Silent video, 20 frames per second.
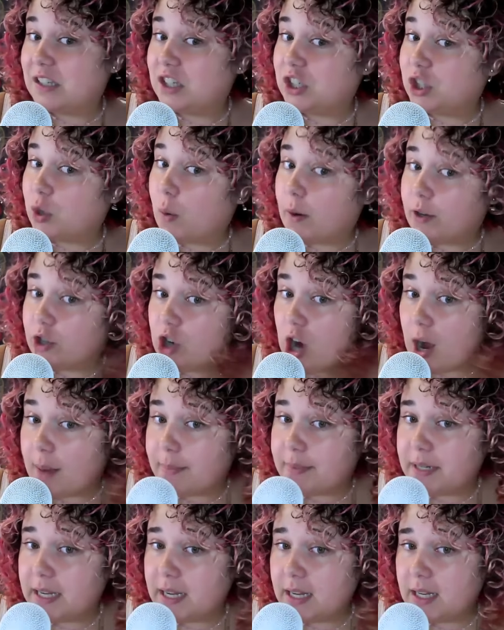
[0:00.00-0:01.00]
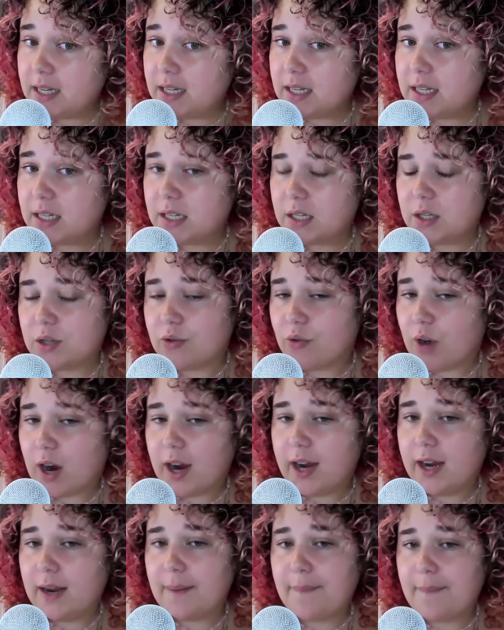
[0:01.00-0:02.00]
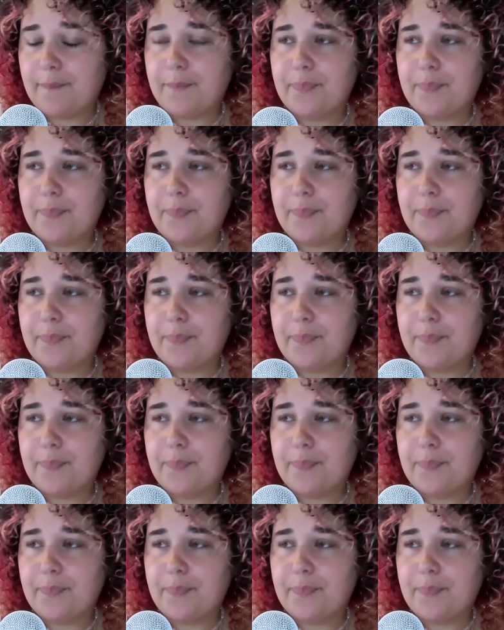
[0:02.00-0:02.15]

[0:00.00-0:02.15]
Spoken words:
So I chopped it, right?